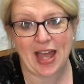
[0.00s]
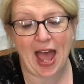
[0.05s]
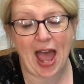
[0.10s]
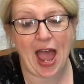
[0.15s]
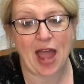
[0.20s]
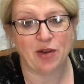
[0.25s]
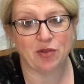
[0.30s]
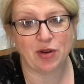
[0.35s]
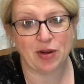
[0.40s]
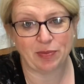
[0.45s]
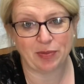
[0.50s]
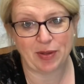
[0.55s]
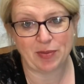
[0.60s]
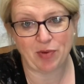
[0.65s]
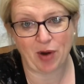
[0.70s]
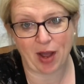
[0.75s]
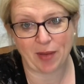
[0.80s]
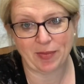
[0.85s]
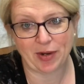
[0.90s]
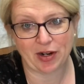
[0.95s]
at Ripley
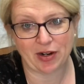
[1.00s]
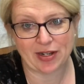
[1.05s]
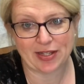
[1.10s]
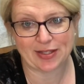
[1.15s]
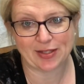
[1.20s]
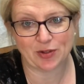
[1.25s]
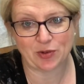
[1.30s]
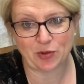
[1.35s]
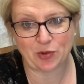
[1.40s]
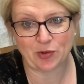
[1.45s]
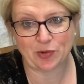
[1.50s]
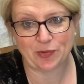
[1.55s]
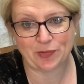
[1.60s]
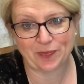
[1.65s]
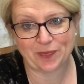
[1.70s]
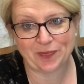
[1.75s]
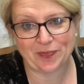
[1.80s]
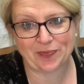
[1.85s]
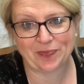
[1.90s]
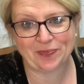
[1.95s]
Primary School
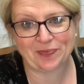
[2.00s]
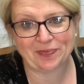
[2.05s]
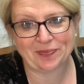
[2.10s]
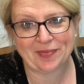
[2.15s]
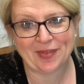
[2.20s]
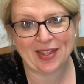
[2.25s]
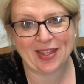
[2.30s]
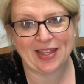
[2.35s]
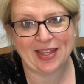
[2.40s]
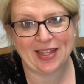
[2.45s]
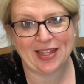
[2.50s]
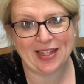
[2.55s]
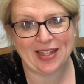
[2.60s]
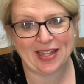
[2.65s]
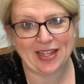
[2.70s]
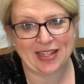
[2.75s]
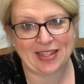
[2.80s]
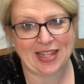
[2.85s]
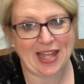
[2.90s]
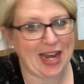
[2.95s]

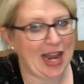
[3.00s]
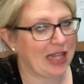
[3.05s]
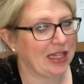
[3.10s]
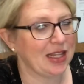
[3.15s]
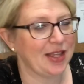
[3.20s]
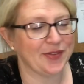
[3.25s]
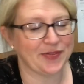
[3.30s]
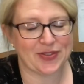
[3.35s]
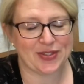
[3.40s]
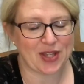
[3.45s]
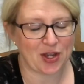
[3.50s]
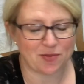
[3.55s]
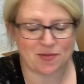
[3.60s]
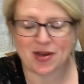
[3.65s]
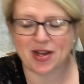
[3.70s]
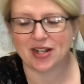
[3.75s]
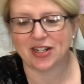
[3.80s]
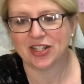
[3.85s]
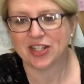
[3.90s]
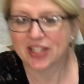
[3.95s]
that I love so
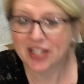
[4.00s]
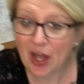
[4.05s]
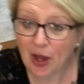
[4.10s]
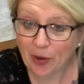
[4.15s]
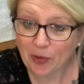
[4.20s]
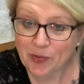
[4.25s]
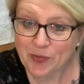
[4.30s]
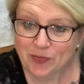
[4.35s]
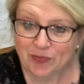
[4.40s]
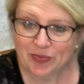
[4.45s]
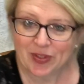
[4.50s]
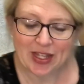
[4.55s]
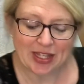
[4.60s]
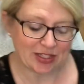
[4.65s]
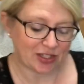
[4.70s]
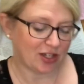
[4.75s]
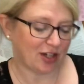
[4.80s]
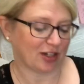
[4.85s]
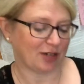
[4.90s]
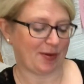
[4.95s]
much. So
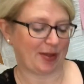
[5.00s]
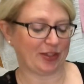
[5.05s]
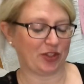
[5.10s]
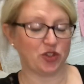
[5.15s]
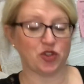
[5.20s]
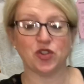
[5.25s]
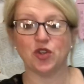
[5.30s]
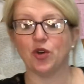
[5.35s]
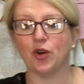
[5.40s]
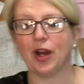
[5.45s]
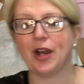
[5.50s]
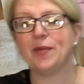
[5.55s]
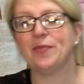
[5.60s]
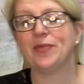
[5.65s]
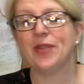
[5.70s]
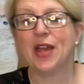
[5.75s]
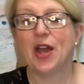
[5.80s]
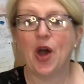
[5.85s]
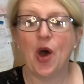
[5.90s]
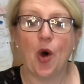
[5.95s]
let's talk about the story.
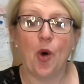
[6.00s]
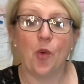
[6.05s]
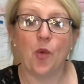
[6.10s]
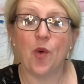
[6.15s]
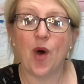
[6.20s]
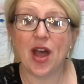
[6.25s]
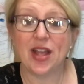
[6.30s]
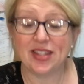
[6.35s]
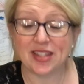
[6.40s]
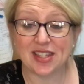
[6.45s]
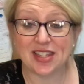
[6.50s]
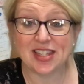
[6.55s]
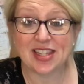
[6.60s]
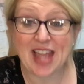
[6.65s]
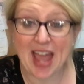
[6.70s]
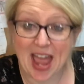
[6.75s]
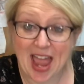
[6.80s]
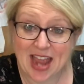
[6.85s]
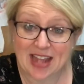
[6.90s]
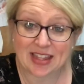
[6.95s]
What
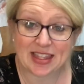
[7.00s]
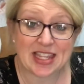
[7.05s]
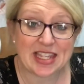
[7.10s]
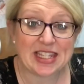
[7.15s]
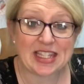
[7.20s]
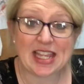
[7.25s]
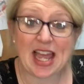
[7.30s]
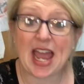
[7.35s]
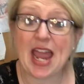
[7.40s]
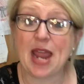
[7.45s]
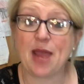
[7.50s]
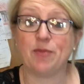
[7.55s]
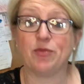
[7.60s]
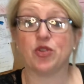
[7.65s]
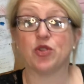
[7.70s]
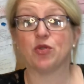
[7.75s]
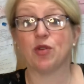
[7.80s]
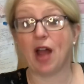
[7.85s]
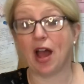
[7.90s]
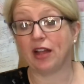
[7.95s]
stayed the same
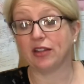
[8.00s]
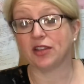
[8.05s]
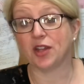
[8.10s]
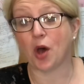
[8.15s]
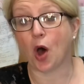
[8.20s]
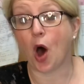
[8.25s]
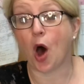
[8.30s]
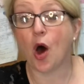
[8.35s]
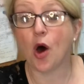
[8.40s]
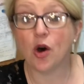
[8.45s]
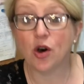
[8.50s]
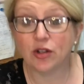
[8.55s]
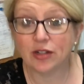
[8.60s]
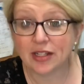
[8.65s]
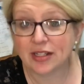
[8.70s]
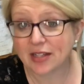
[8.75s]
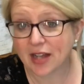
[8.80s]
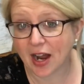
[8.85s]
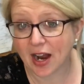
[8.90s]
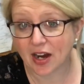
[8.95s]
throughout the whole
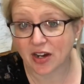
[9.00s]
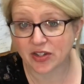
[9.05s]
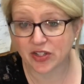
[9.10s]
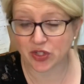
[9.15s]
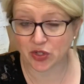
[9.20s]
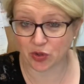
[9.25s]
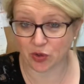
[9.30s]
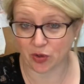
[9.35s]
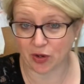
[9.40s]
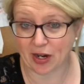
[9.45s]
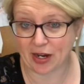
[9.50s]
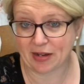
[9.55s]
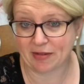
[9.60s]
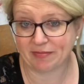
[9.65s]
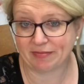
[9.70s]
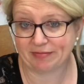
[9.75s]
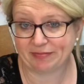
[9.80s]
entire story?